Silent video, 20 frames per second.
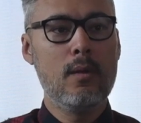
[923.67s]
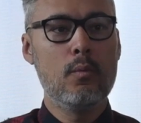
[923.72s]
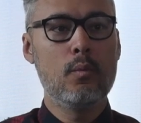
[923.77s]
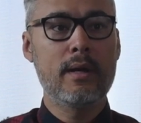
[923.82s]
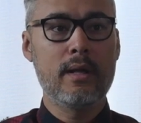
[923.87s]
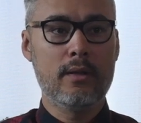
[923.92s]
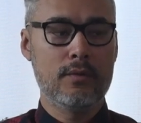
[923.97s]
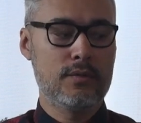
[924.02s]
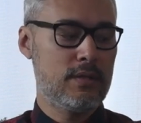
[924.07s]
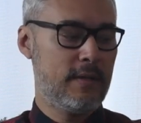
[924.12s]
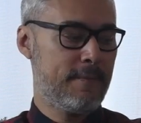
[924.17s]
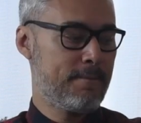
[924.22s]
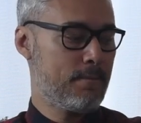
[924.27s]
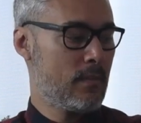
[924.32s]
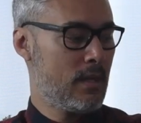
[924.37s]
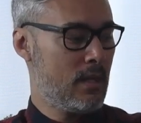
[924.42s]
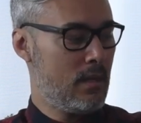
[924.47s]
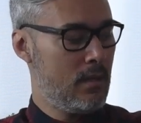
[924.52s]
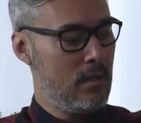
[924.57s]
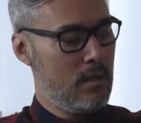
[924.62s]
What else?
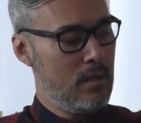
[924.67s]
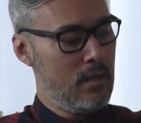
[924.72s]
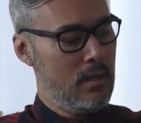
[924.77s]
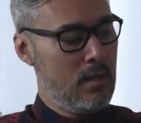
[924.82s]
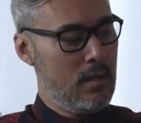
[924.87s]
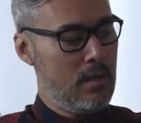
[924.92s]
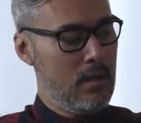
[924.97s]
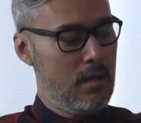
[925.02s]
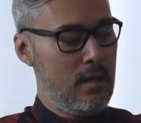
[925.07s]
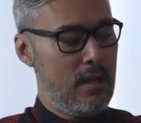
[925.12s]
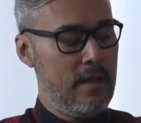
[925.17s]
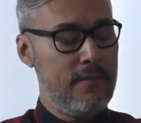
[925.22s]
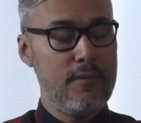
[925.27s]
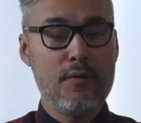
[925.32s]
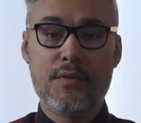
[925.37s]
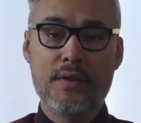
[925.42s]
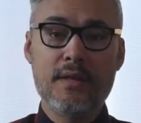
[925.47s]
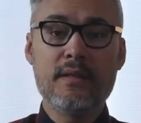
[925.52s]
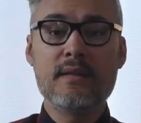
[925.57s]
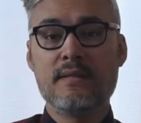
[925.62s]
If
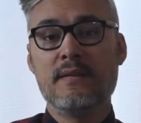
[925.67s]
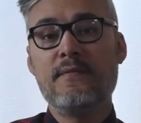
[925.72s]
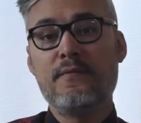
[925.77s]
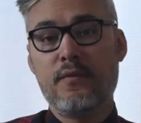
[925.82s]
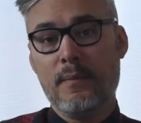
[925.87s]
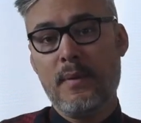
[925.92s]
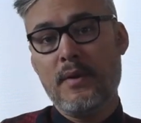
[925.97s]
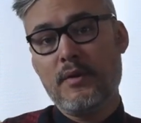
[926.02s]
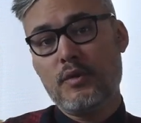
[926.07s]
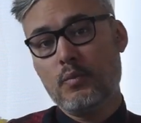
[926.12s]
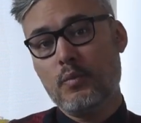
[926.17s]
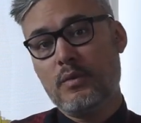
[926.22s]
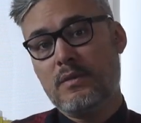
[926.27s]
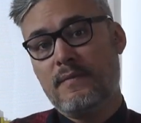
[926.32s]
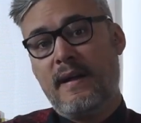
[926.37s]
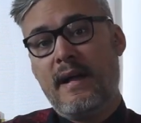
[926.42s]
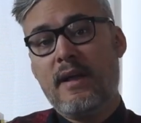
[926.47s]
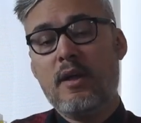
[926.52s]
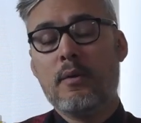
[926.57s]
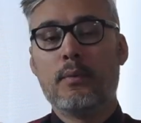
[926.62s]
you think this information was
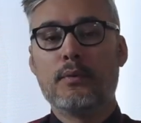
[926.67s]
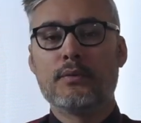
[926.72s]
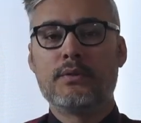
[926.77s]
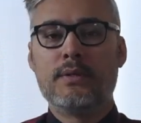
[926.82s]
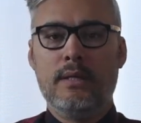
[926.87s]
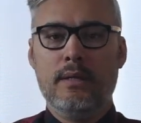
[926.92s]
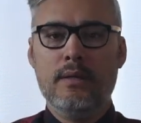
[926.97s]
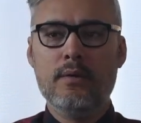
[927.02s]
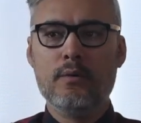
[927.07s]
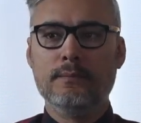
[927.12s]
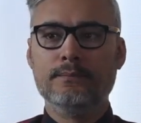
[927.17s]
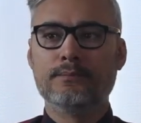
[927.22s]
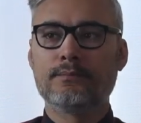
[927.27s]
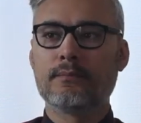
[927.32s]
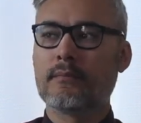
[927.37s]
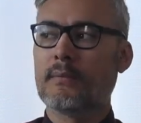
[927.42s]
valuable to you,